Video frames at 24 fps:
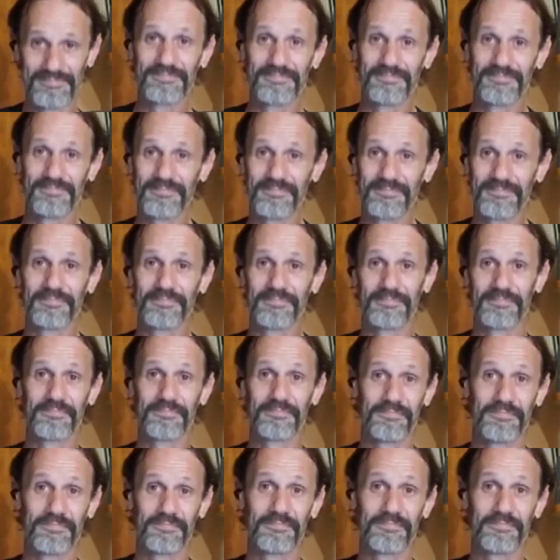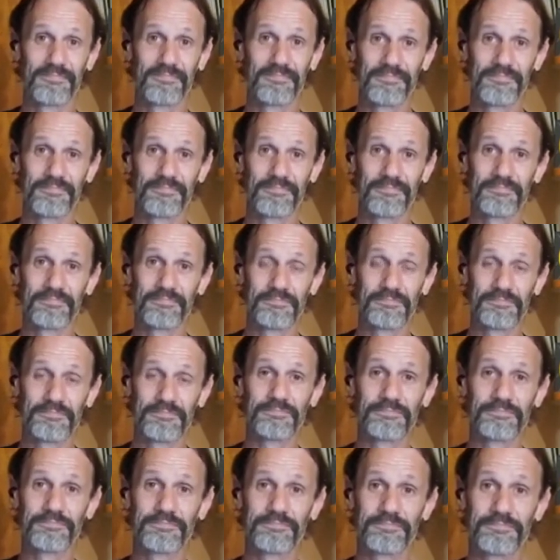was the first live match that I ever
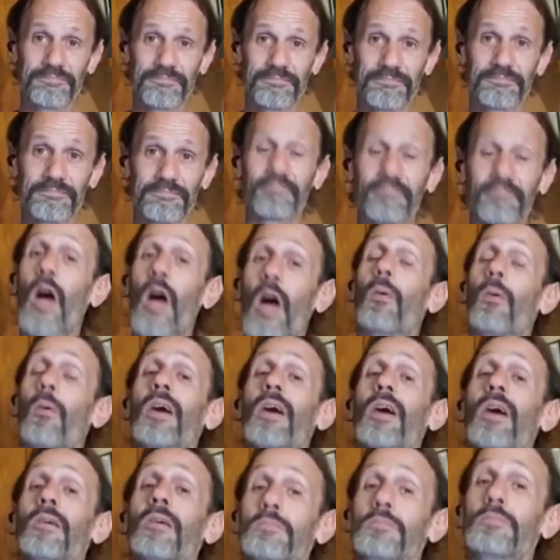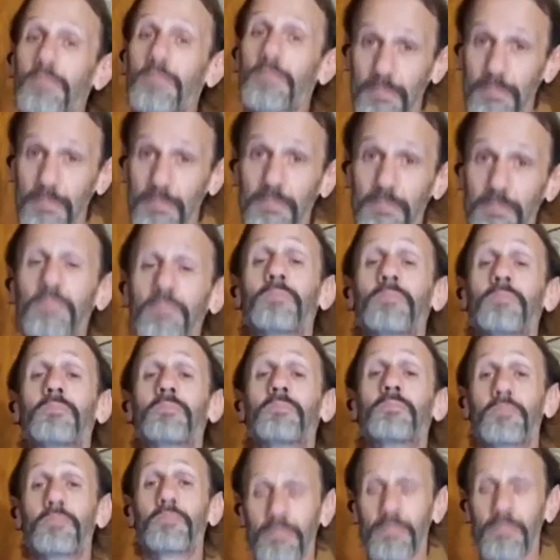saw at the Boston Garden.
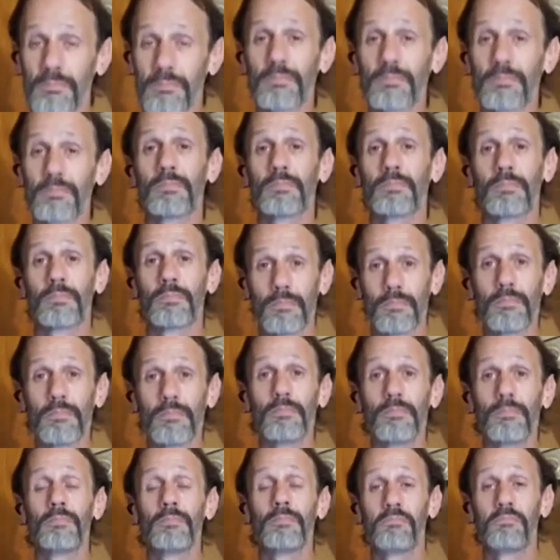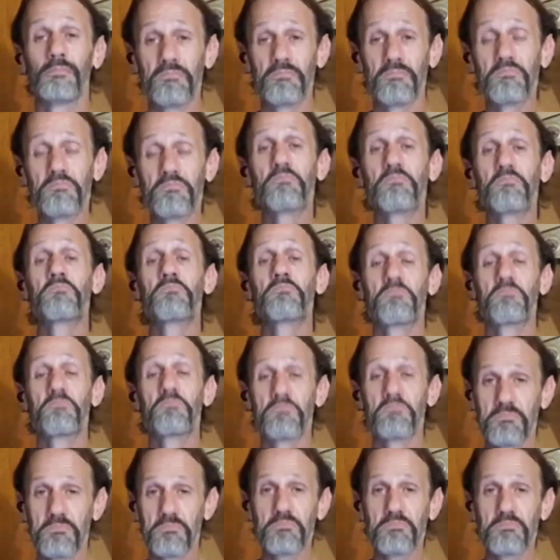Was Bruno
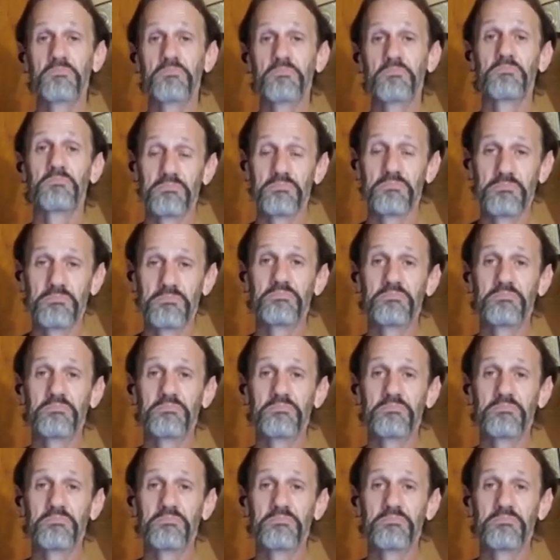Sammartino versus Pedro